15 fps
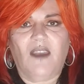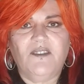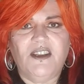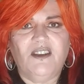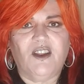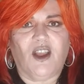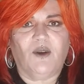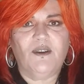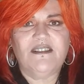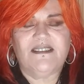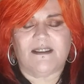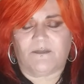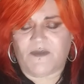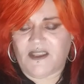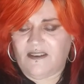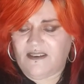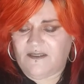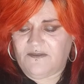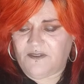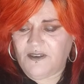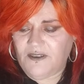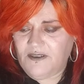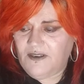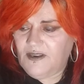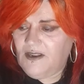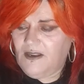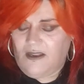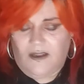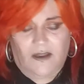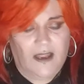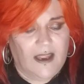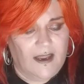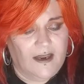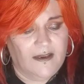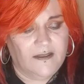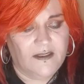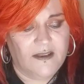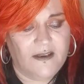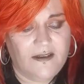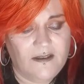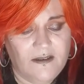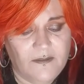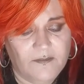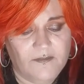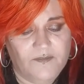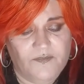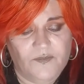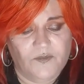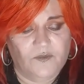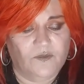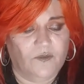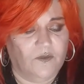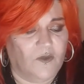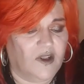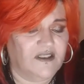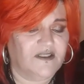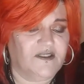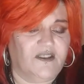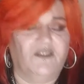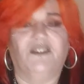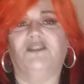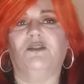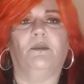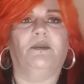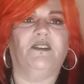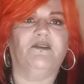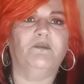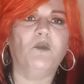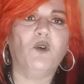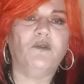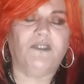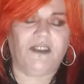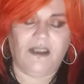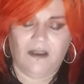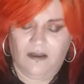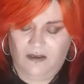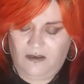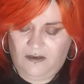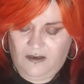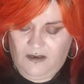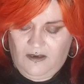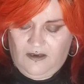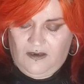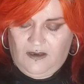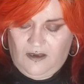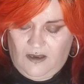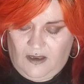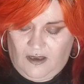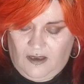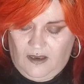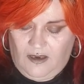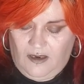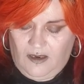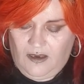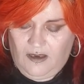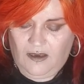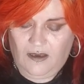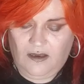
having a go at something different. And then whilst on the topic of Morphe, I